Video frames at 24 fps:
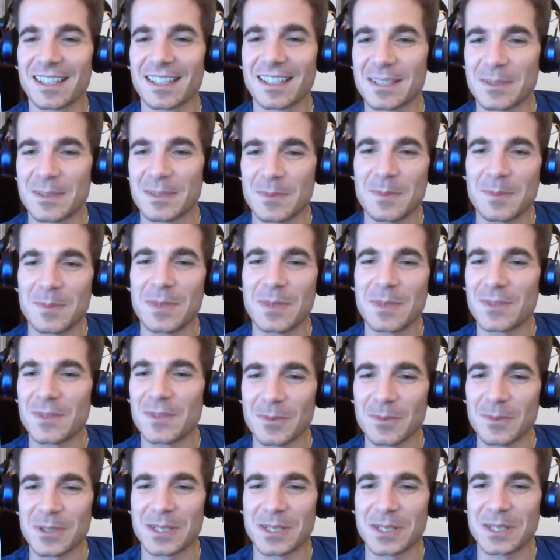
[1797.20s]
It's maybe
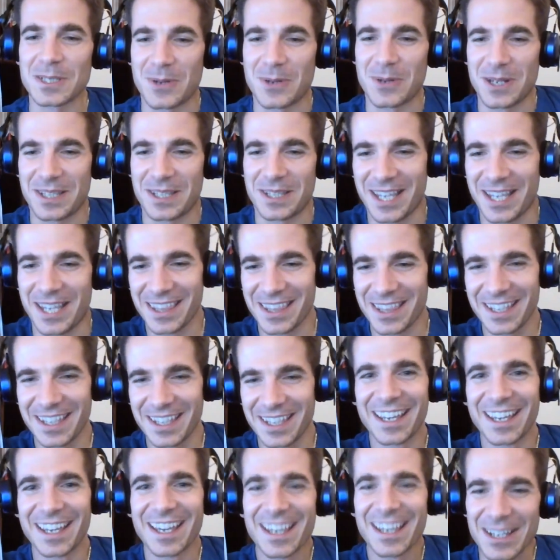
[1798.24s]
even more separated
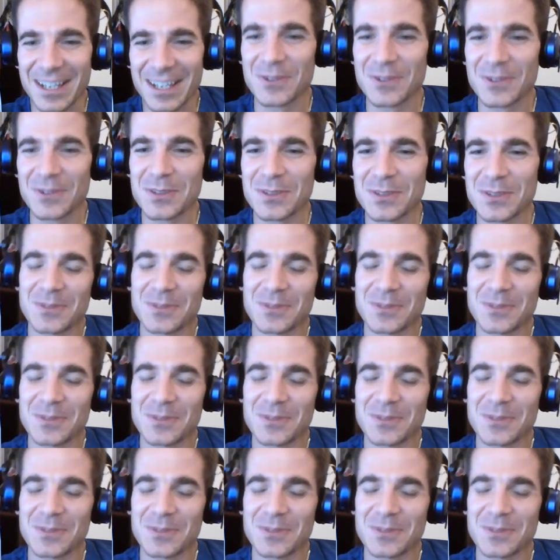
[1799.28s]
than it was